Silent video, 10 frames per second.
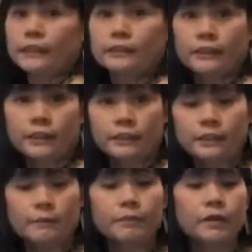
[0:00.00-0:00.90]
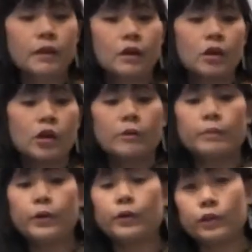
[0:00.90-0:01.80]
Celsius.
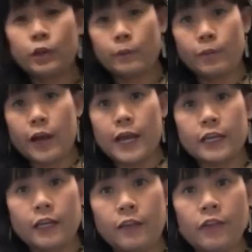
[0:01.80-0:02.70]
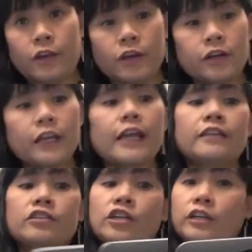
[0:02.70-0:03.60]
Put your bread in there
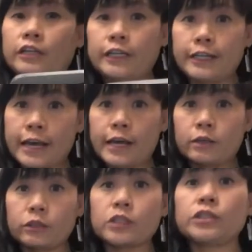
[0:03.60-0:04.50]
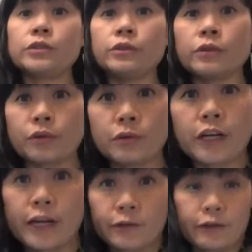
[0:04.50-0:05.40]
and turn it down to
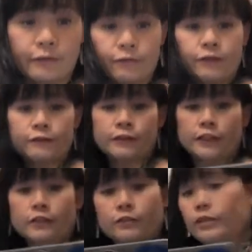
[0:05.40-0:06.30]
350